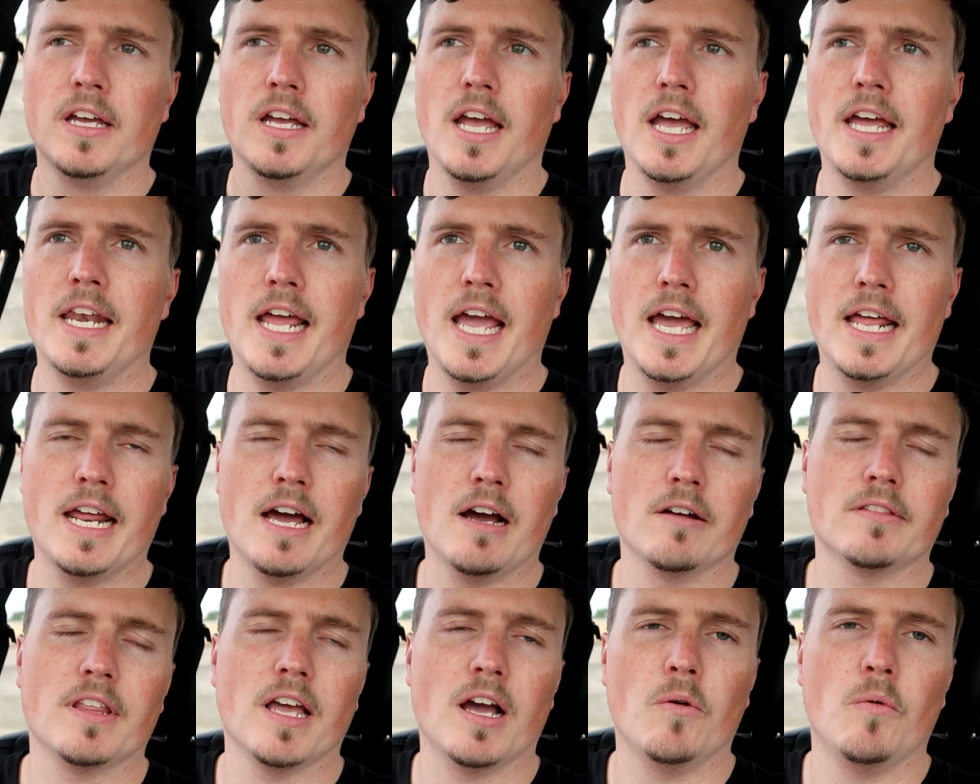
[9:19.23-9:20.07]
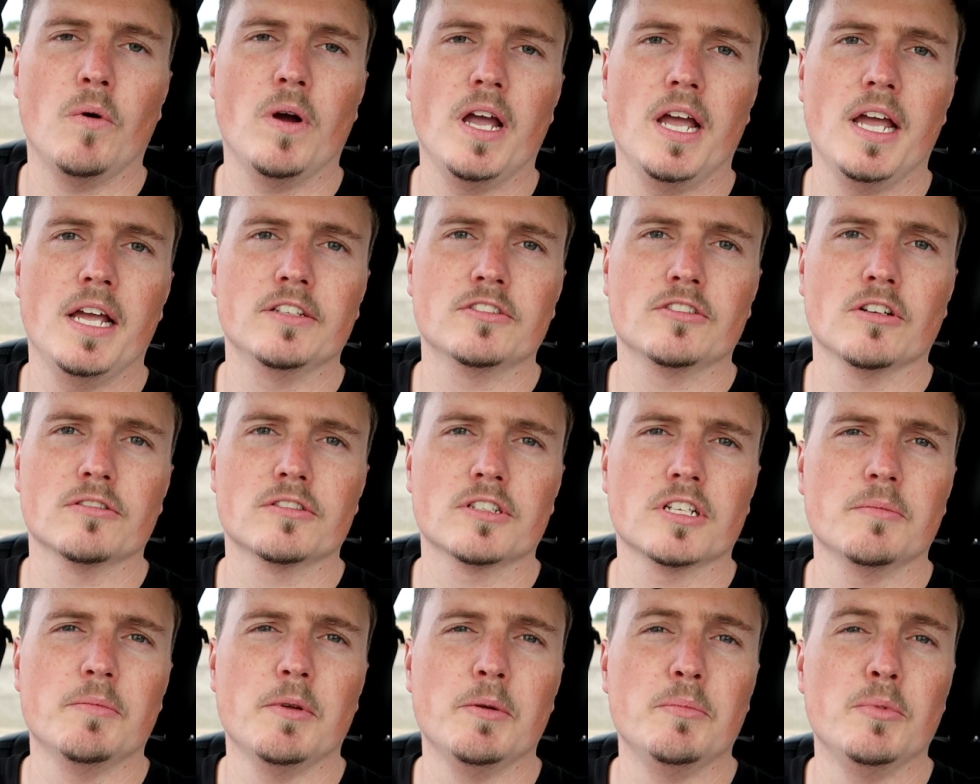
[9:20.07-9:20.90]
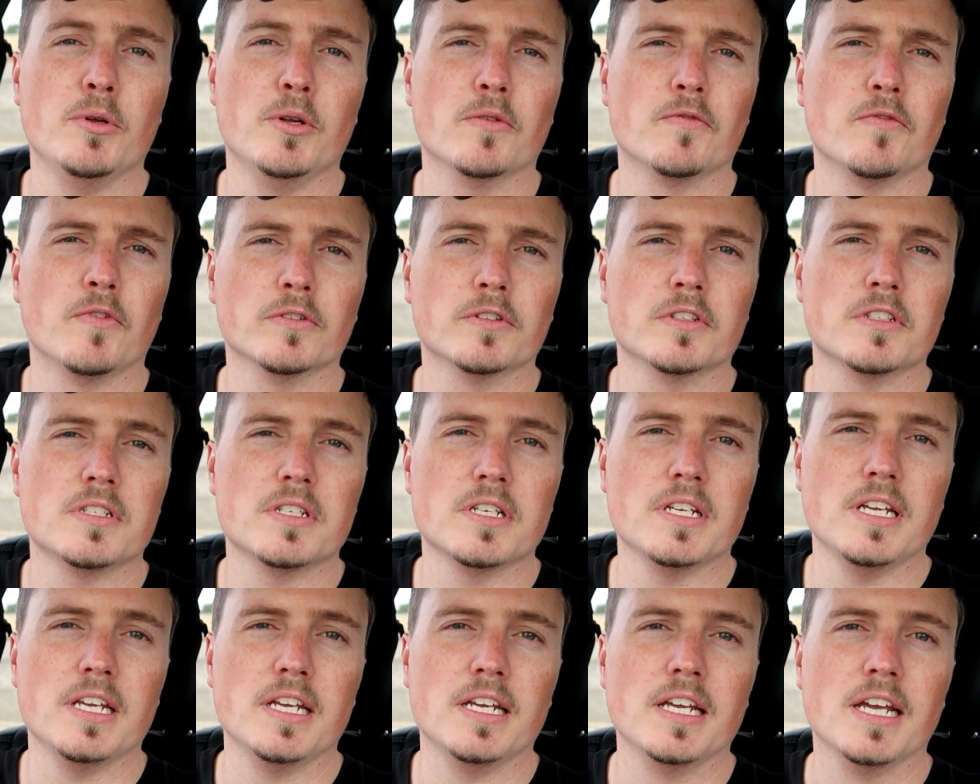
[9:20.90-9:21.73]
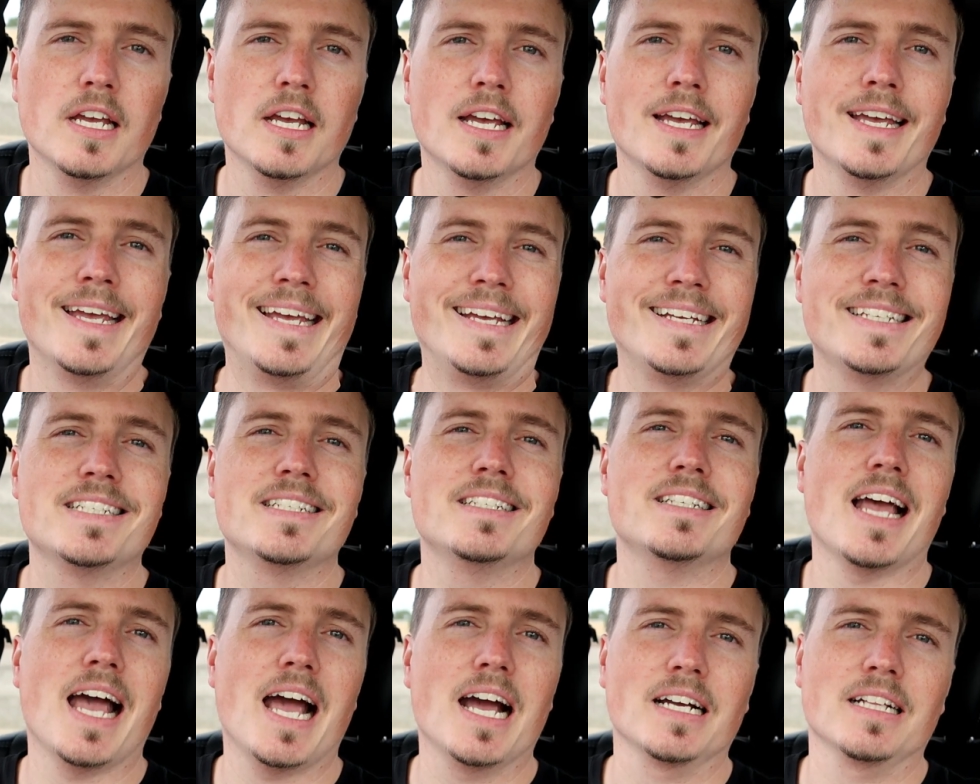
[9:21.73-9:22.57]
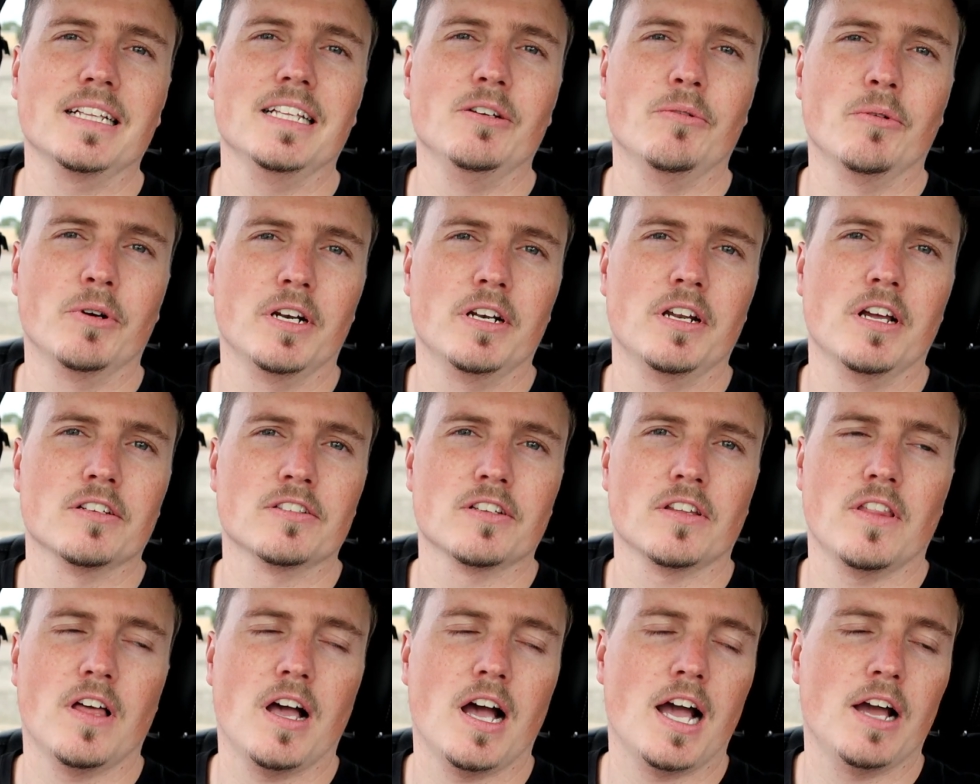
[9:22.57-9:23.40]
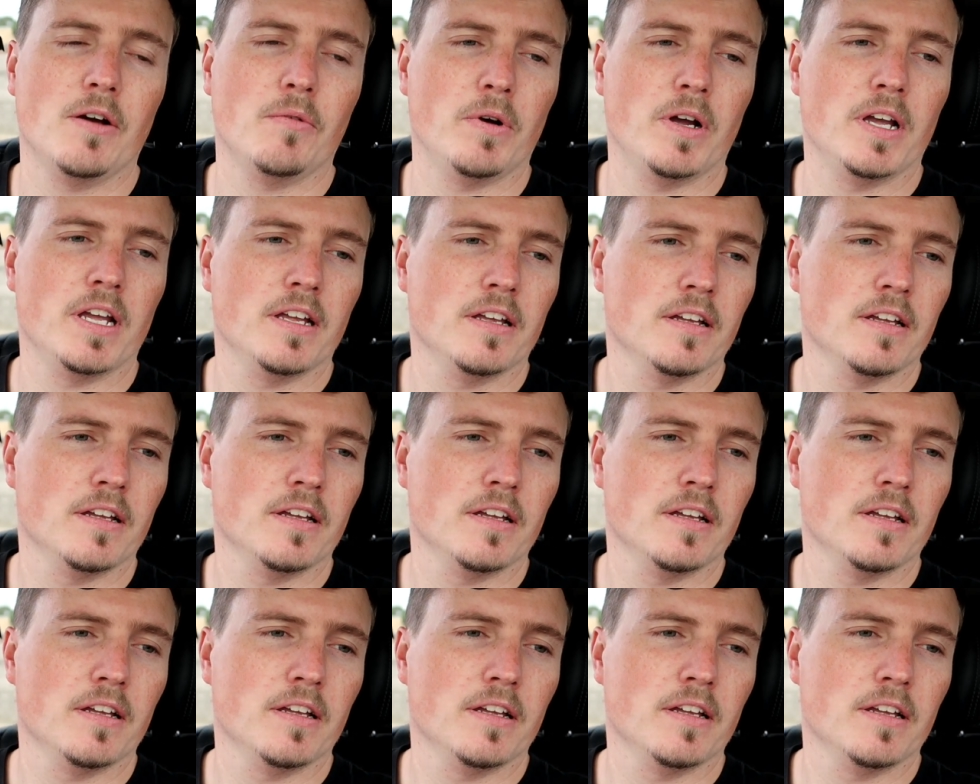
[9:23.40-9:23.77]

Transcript: and head out that way. So it's gonna be beautiful to see exactly what it does on the highway.